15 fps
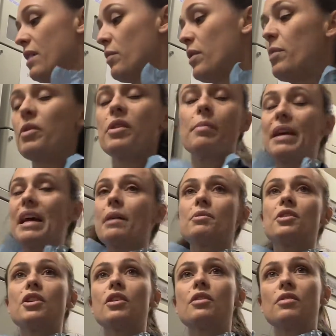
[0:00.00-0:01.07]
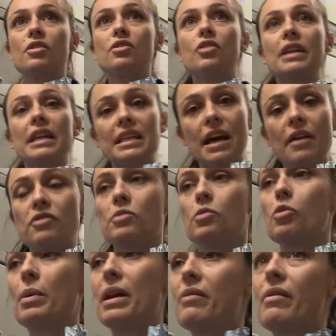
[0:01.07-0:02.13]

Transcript: we wouldn't be able to use the drug. It'd have to all be